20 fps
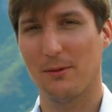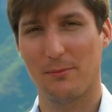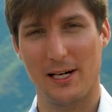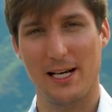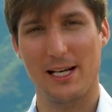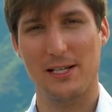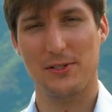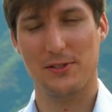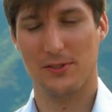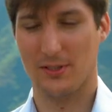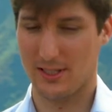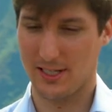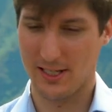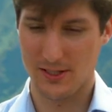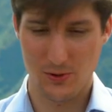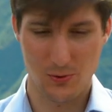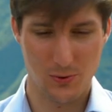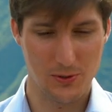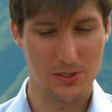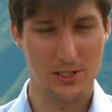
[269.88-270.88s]
in the past,
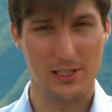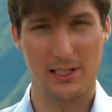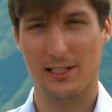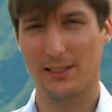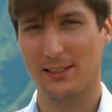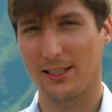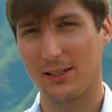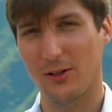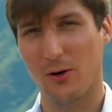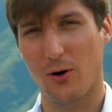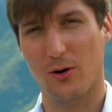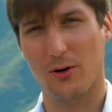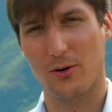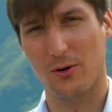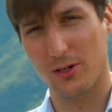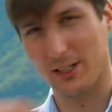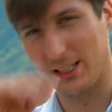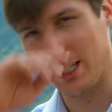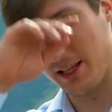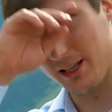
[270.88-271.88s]
in Switzerland, in Hong
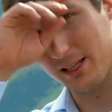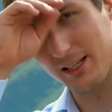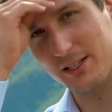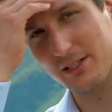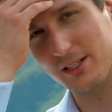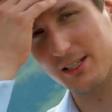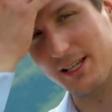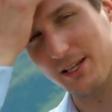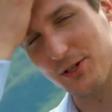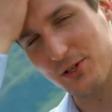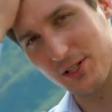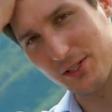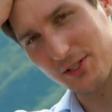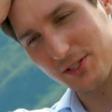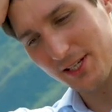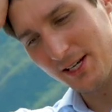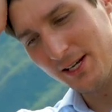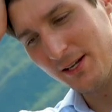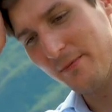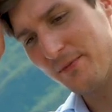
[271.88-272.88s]
Kong and other
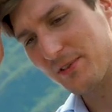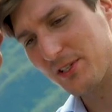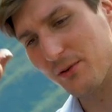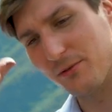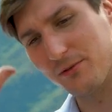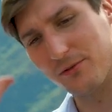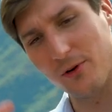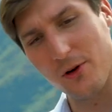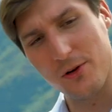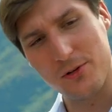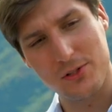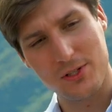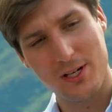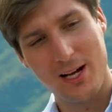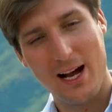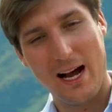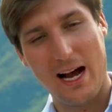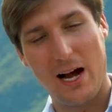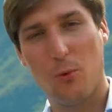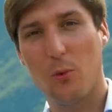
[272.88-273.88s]
destinations. So first,
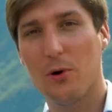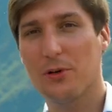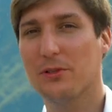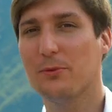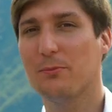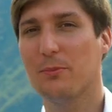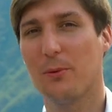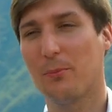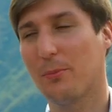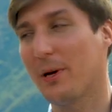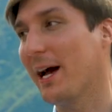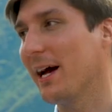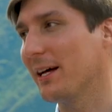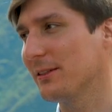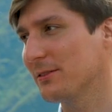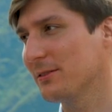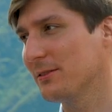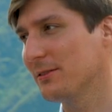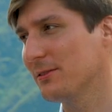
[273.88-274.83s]
I wasn't prepared